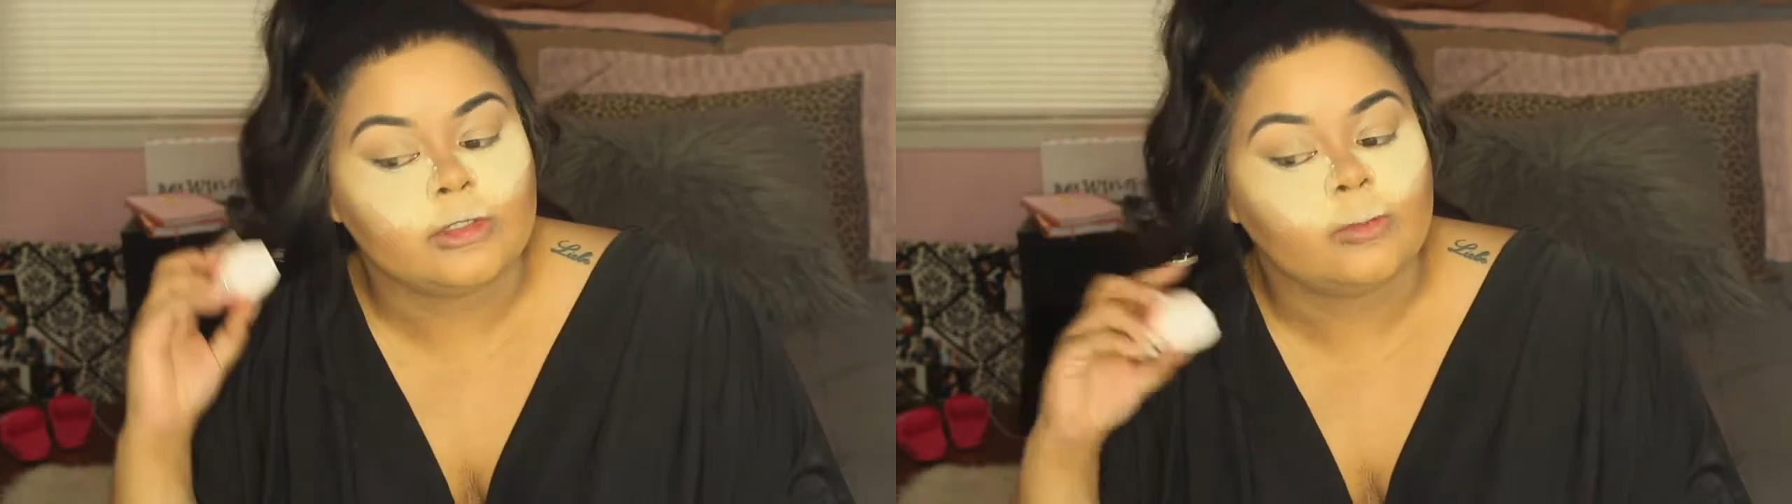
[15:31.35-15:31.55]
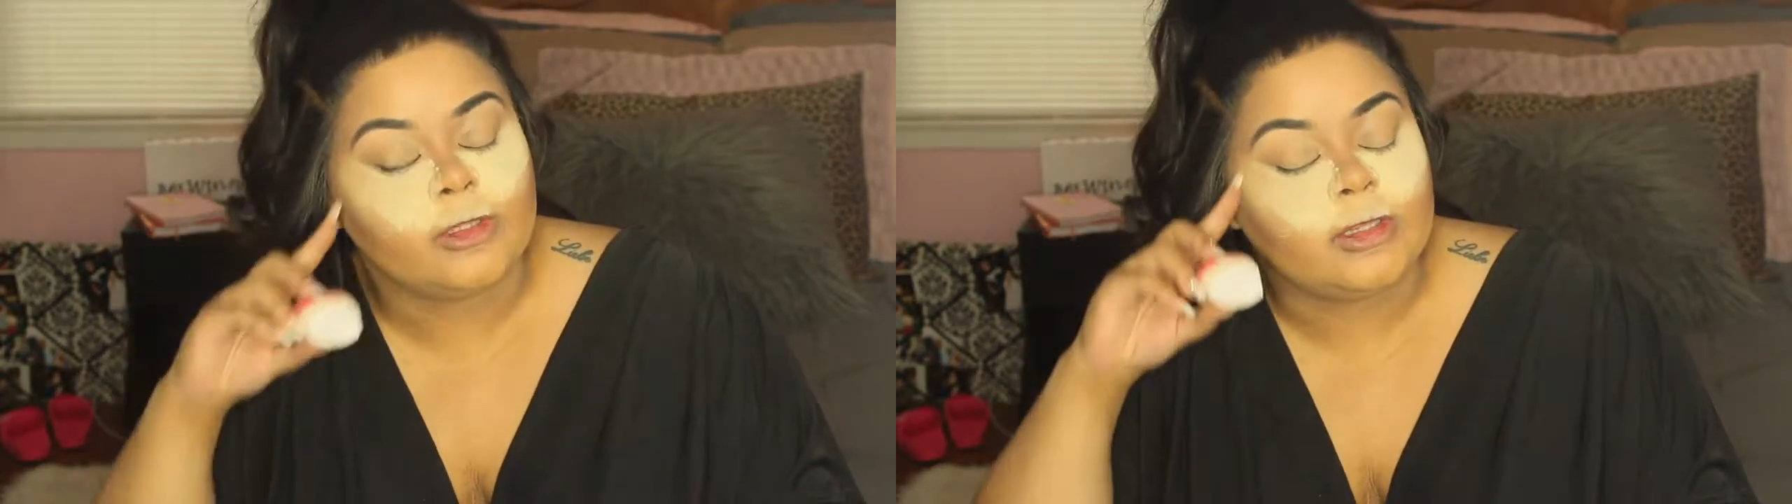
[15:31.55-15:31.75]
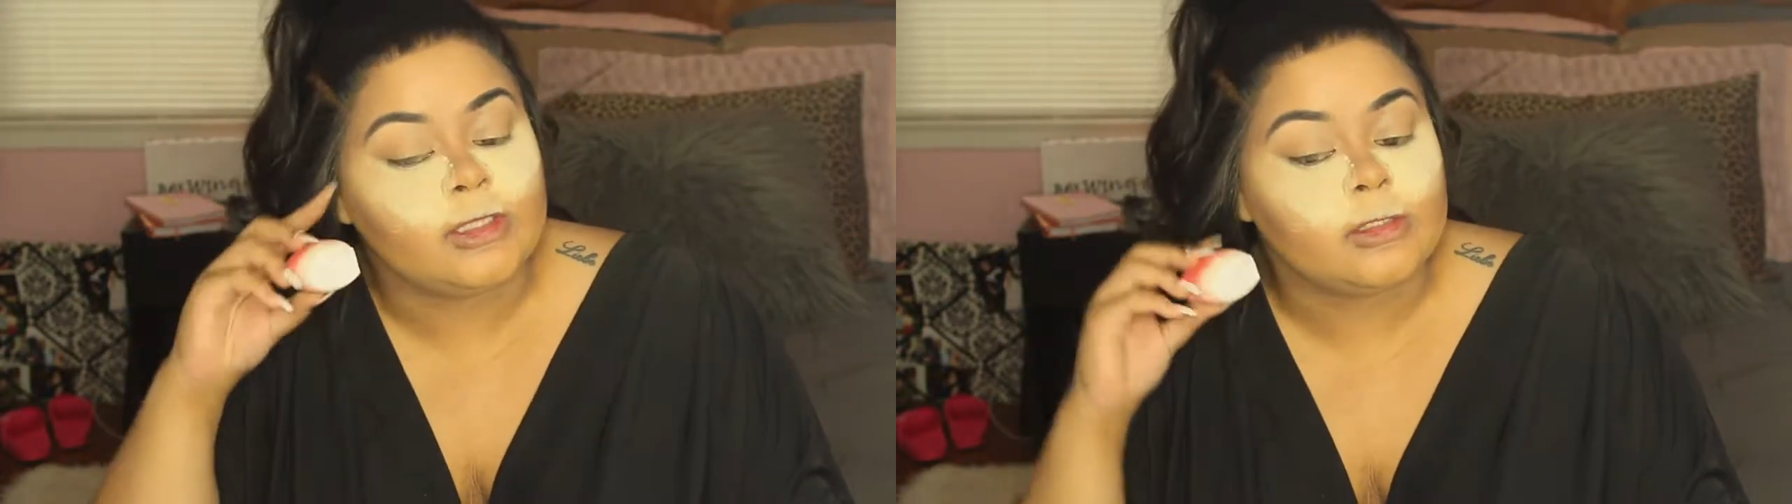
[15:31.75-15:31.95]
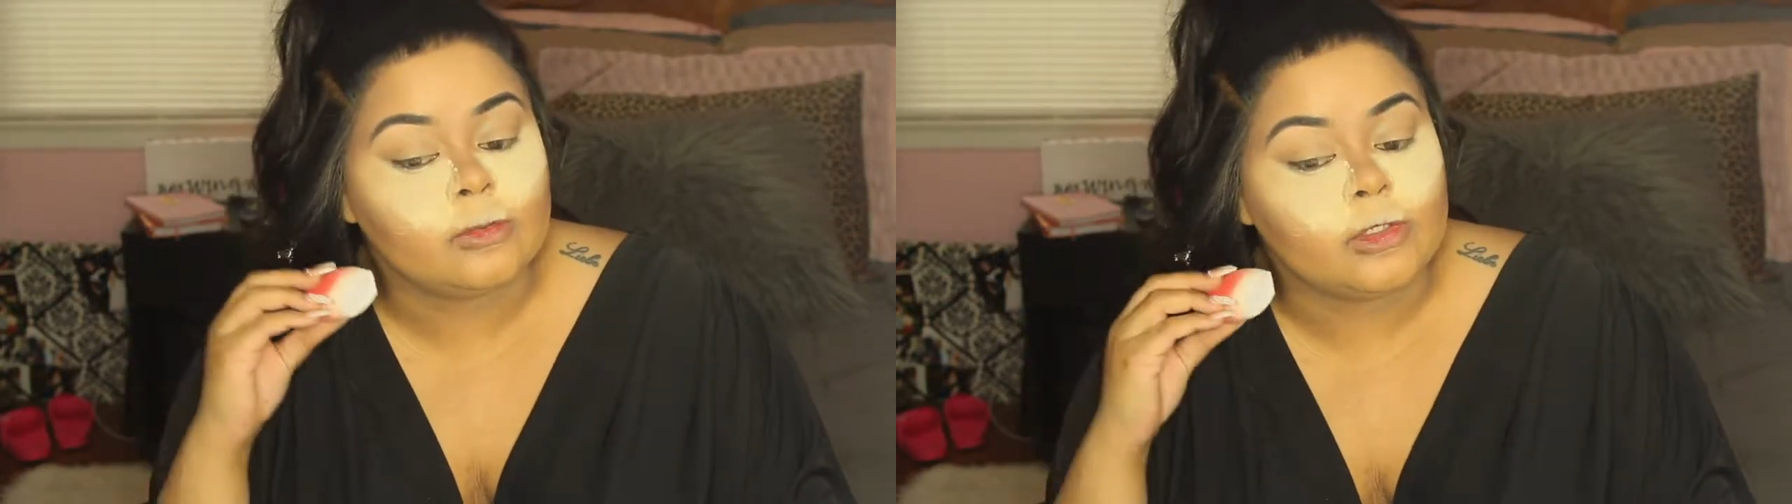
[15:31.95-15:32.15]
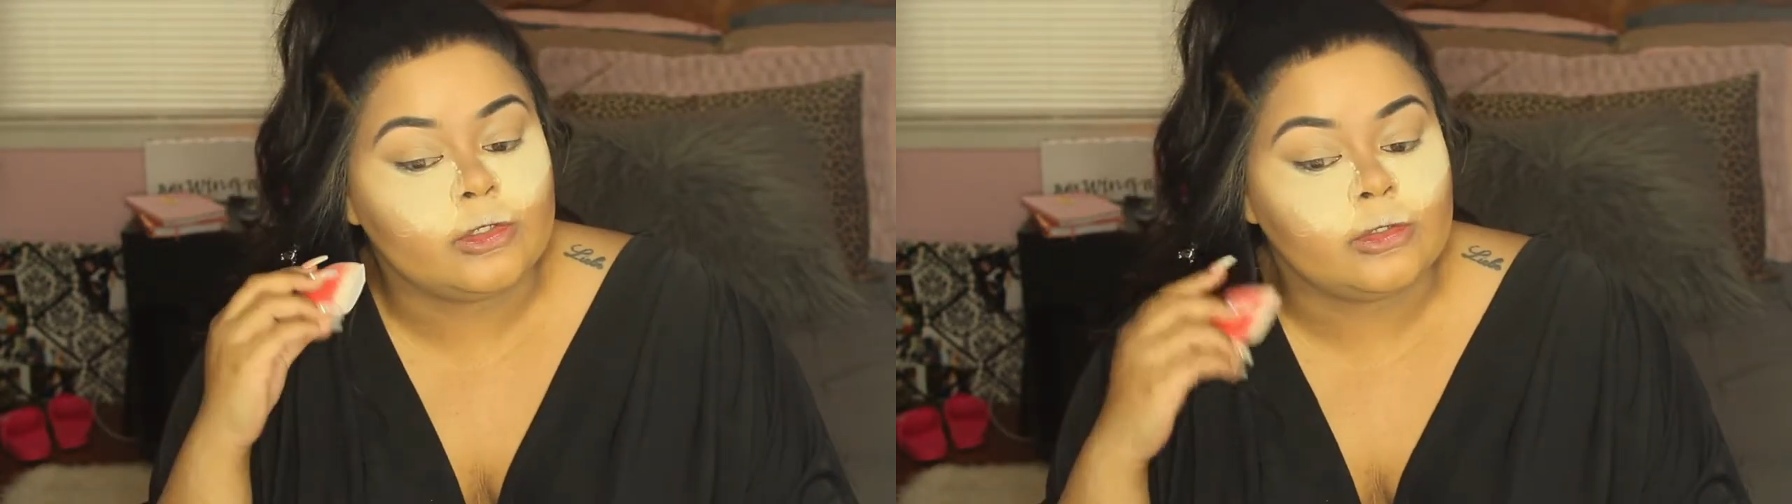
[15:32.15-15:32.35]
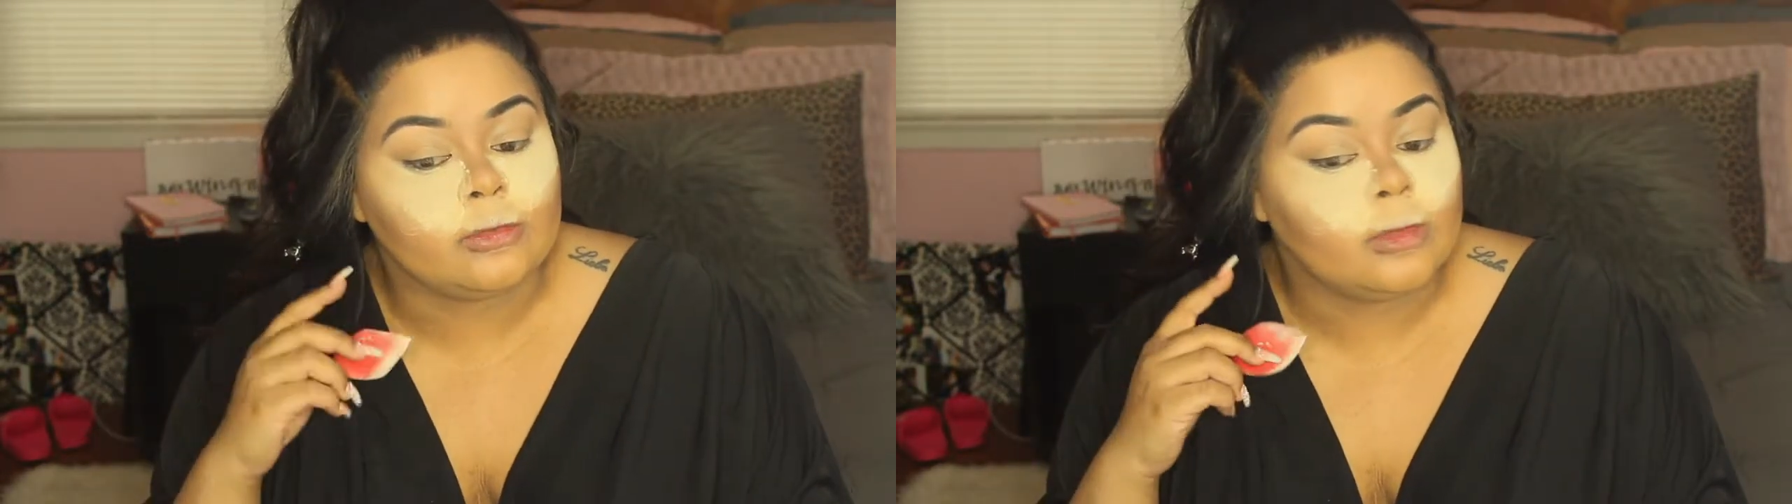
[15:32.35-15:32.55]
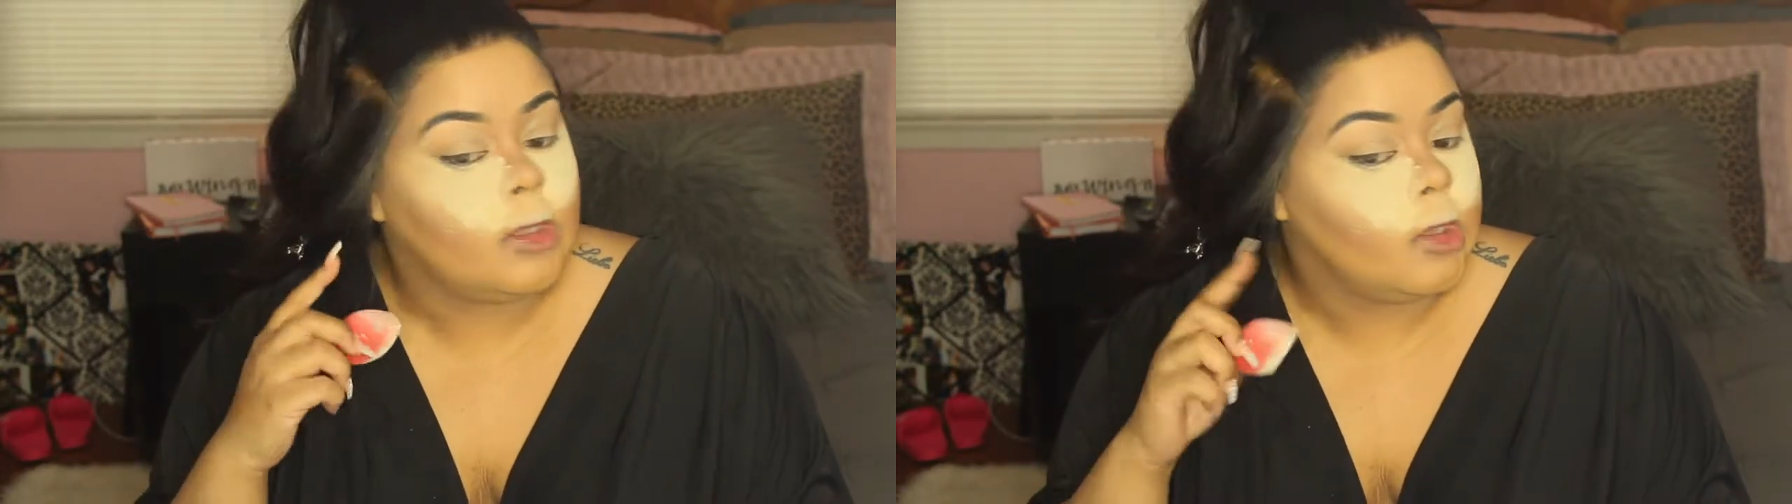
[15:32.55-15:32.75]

So what this is going to do,